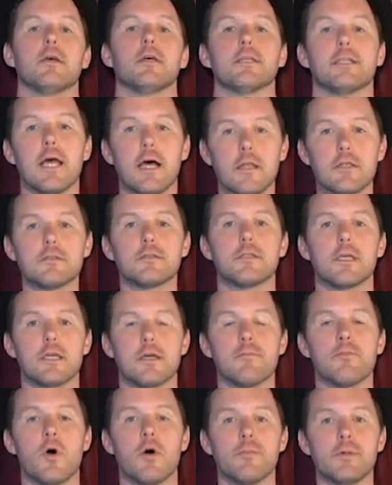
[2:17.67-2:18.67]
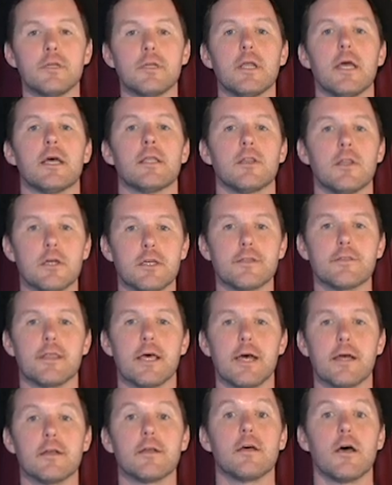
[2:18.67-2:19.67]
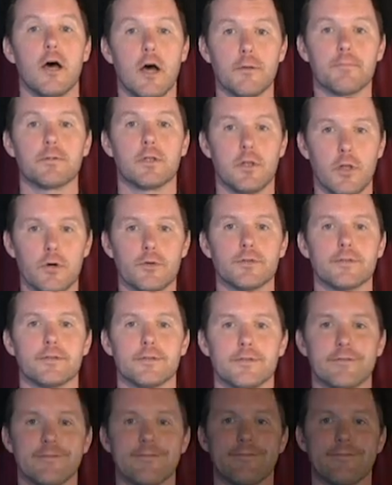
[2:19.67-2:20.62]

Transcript: Now let's take a moment and look at that up close.